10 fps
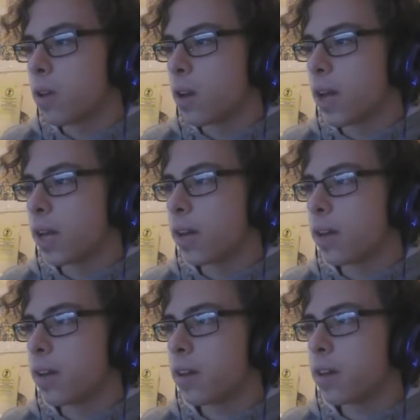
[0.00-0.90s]
Like,
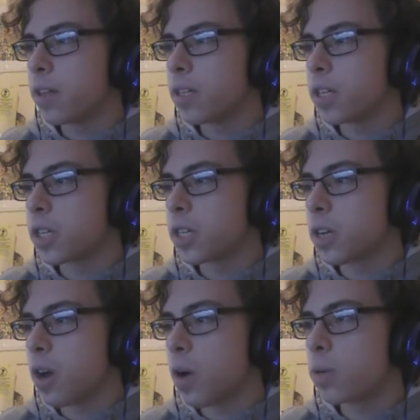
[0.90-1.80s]
it's just
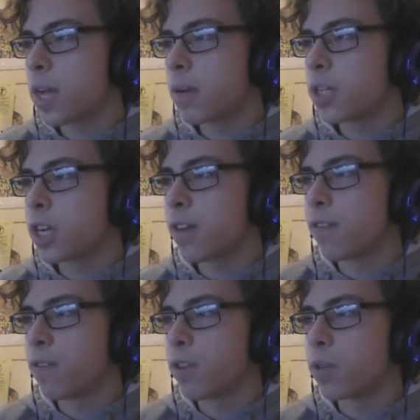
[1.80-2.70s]
hold down G for a few